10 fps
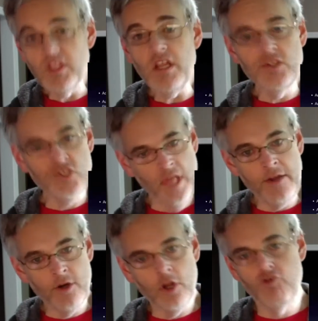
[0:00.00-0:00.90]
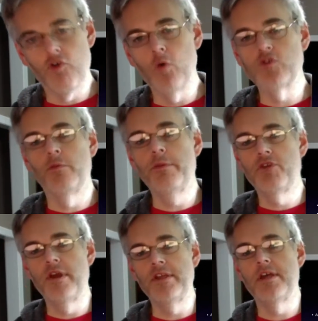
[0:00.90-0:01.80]
Slider controls would be
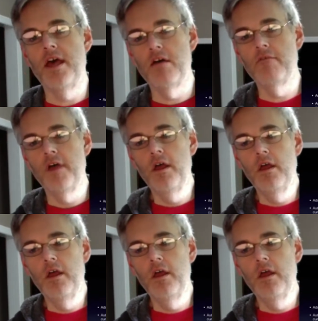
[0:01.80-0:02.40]
great to have.